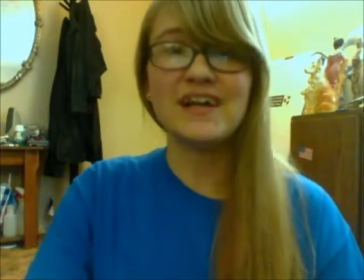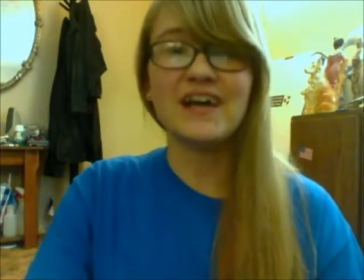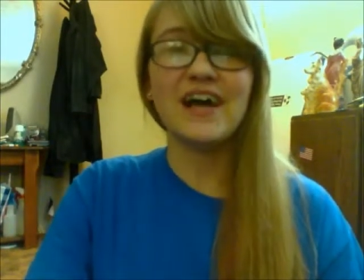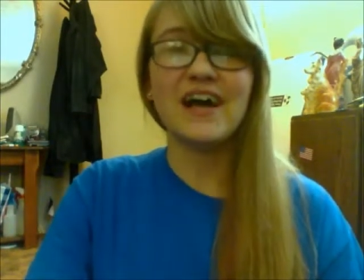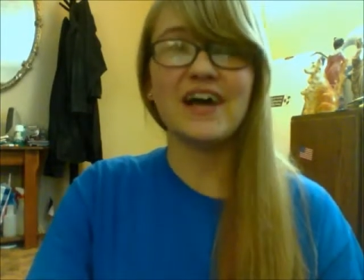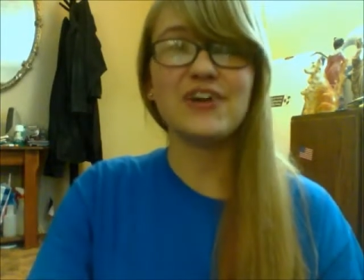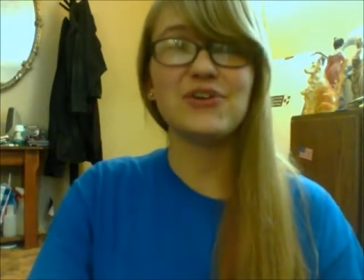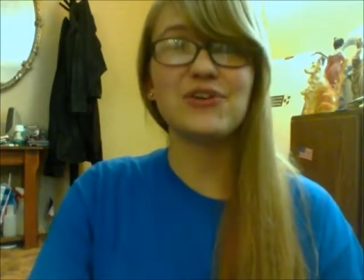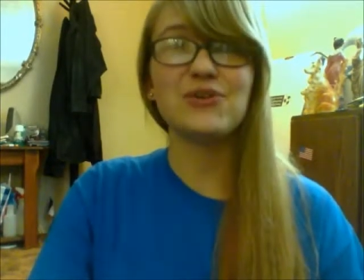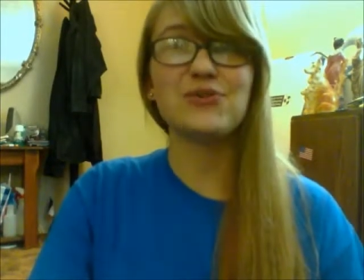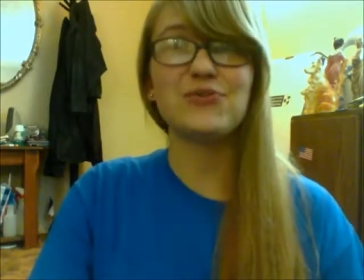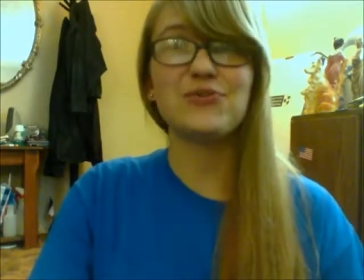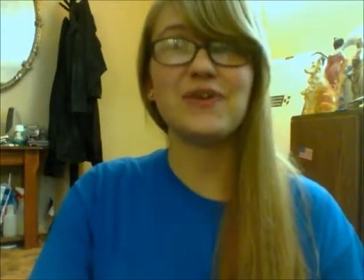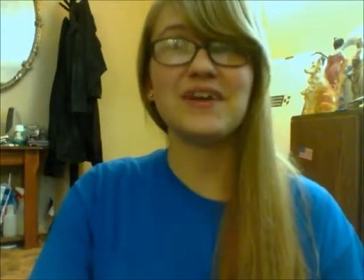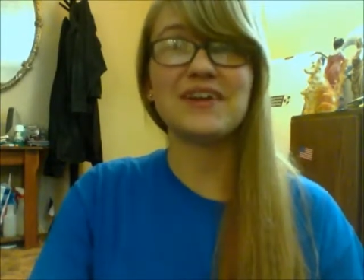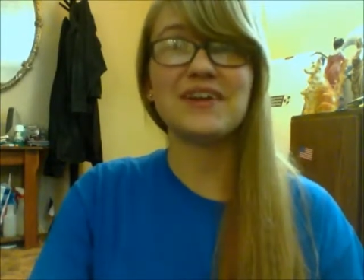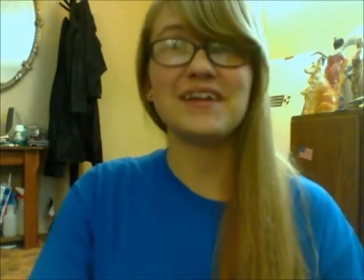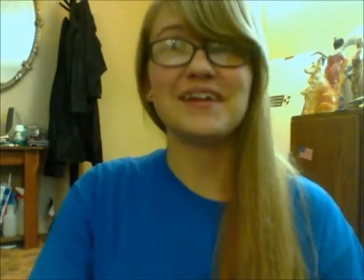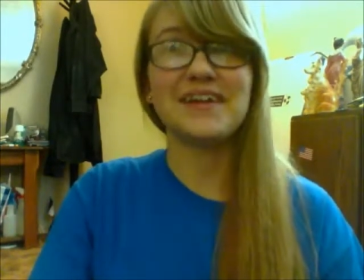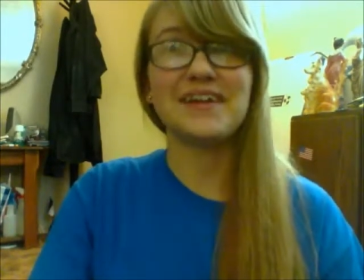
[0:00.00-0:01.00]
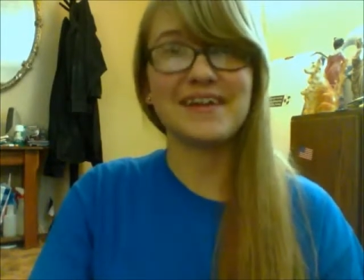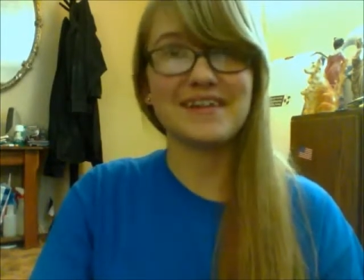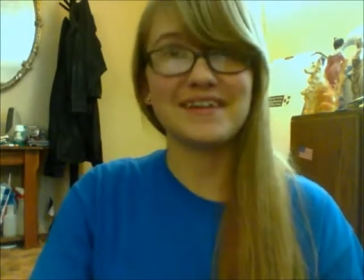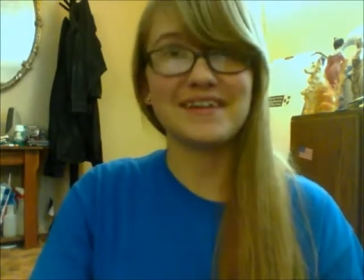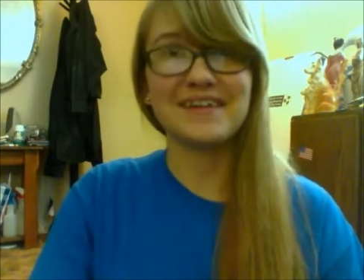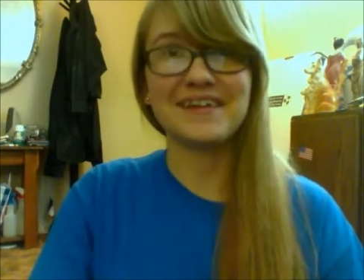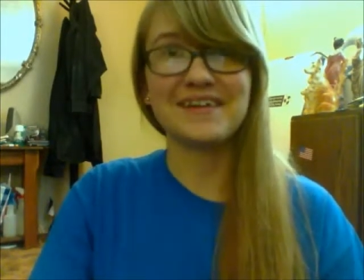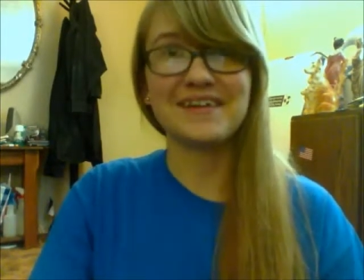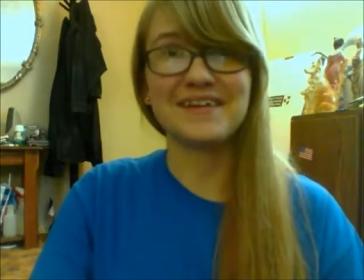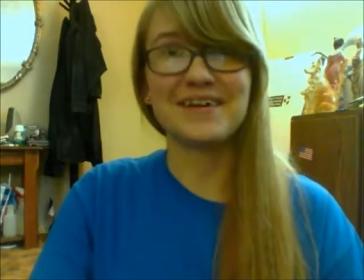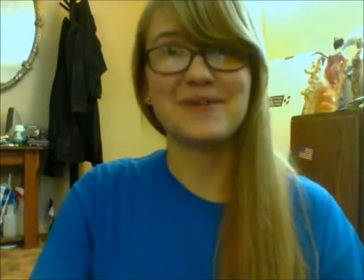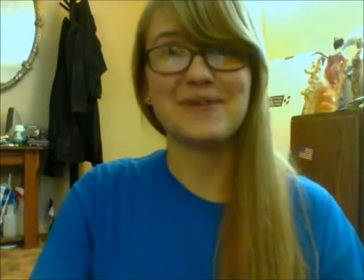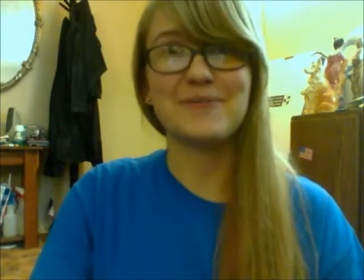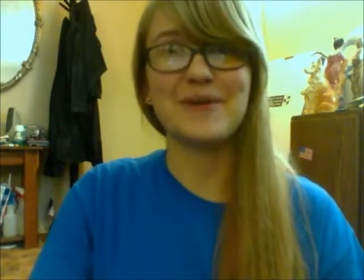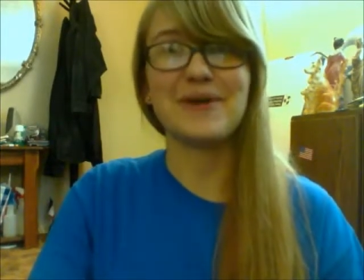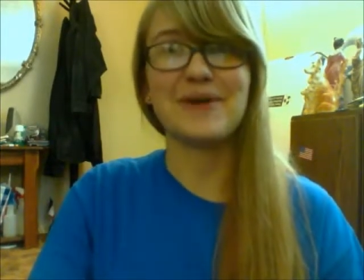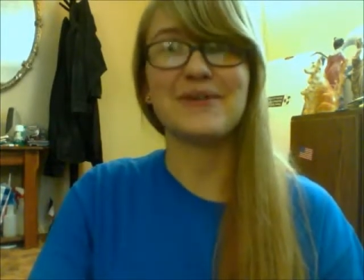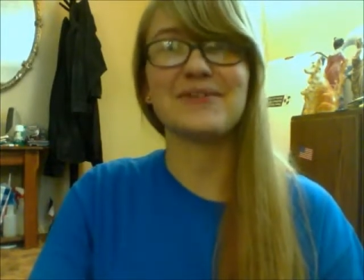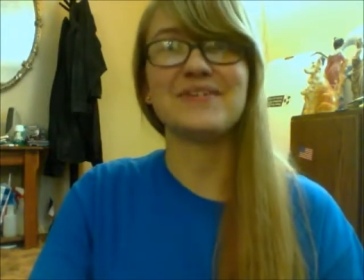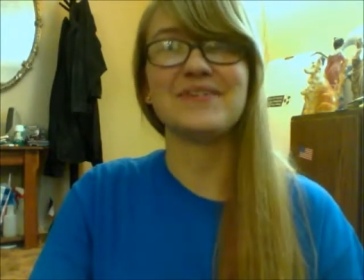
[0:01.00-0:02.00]
I couldn't find anything
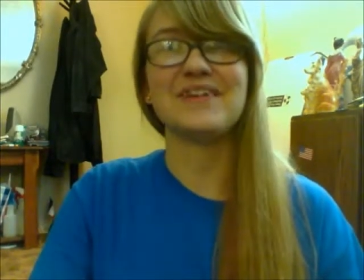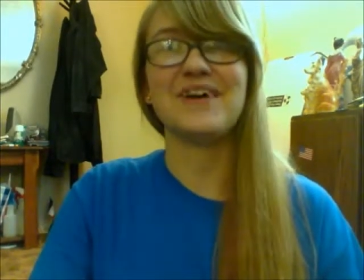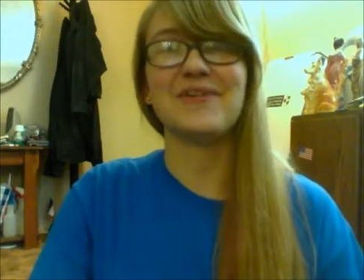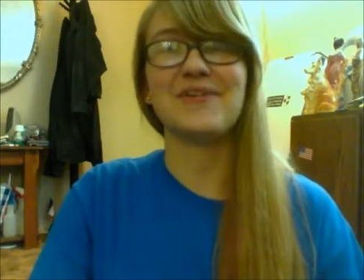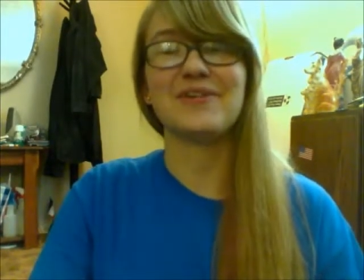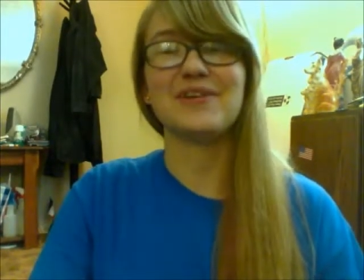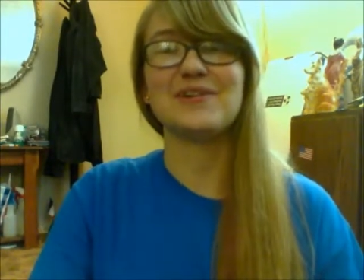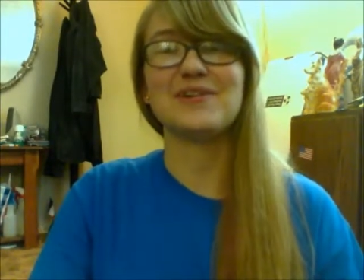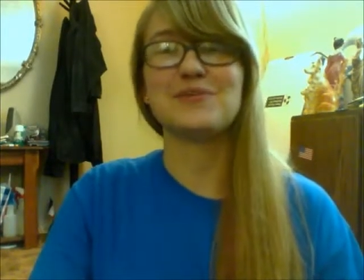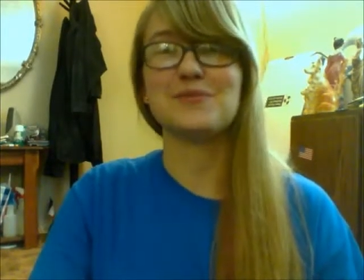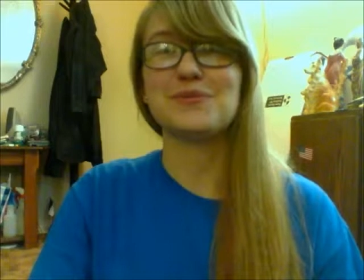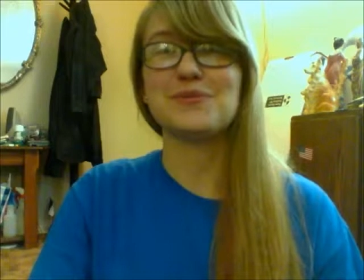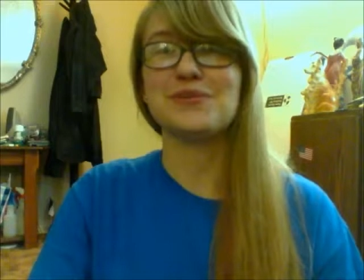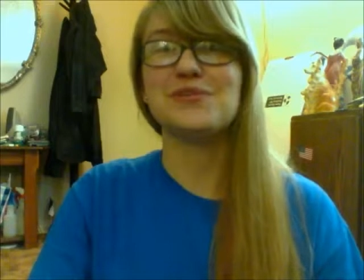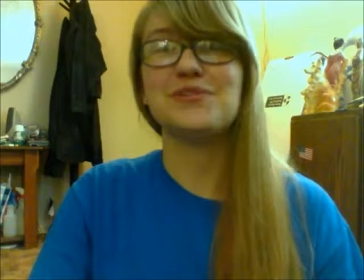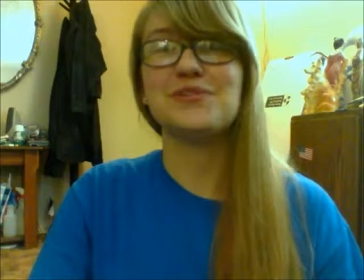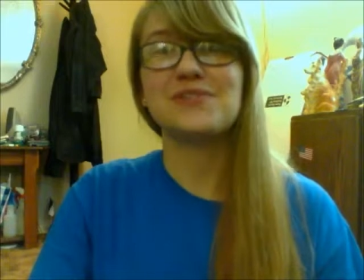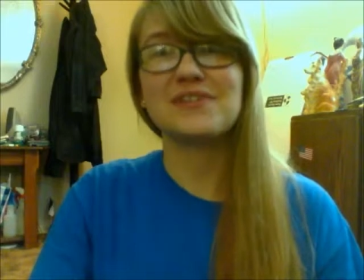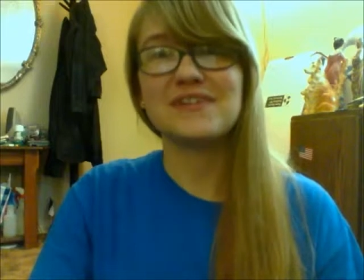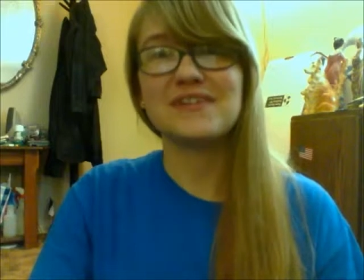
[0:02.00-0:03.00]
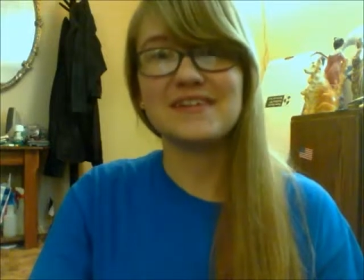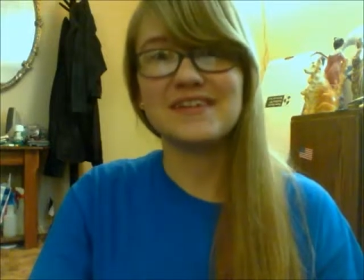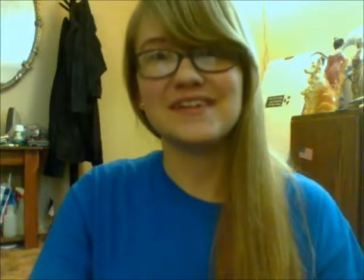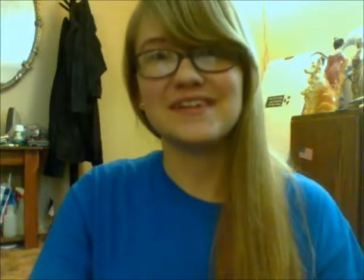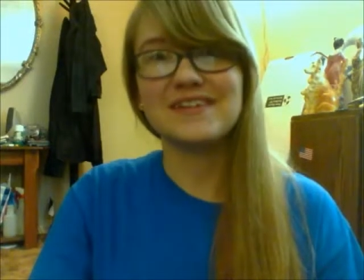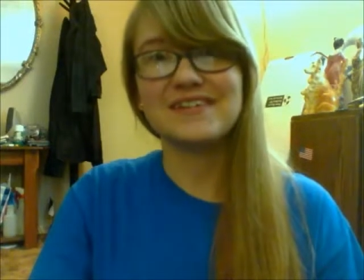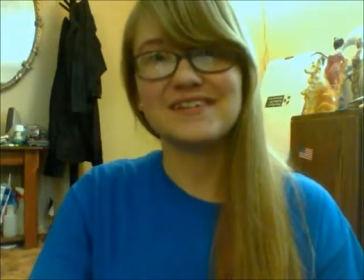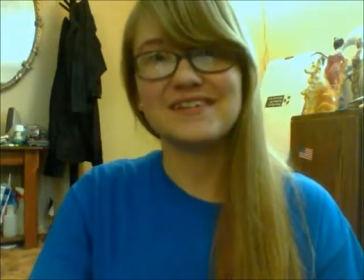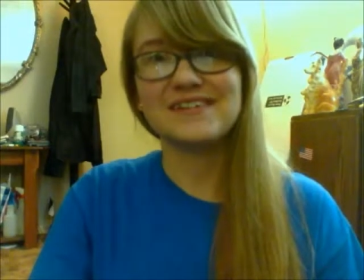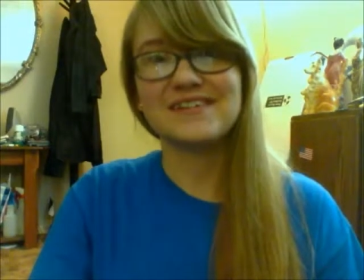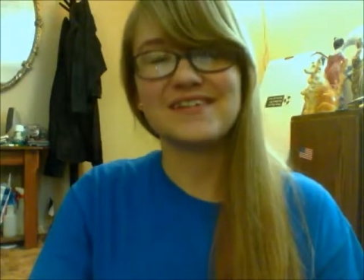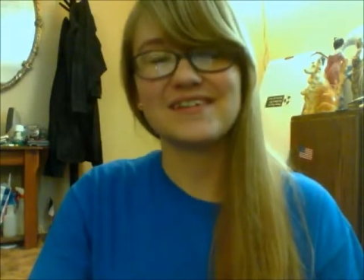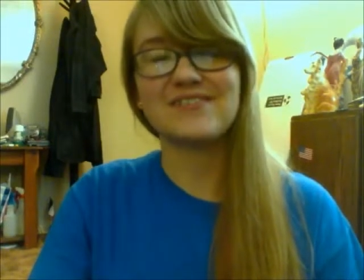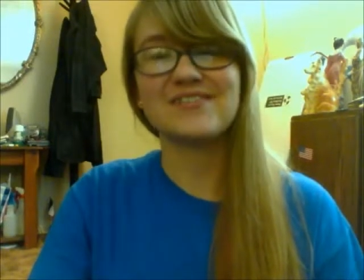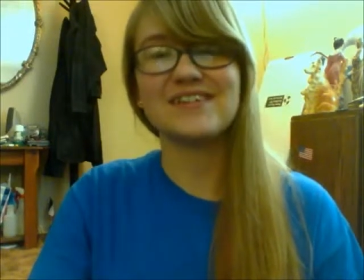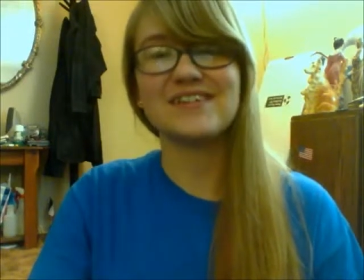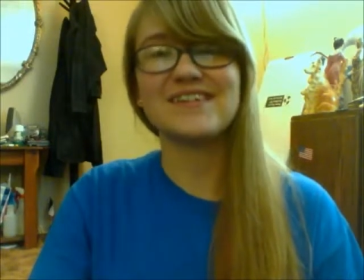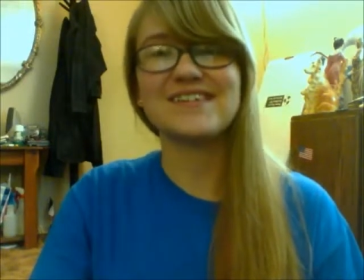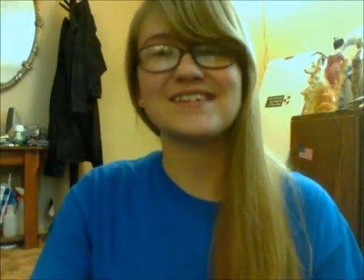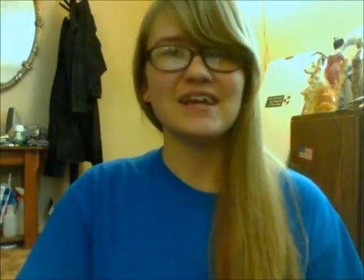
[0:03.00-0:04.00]
about how guns were used in the
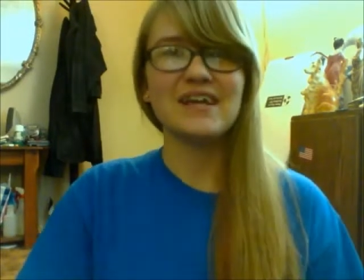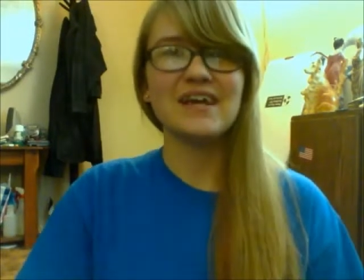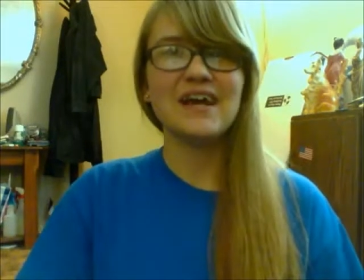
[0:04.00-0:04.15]
1870s.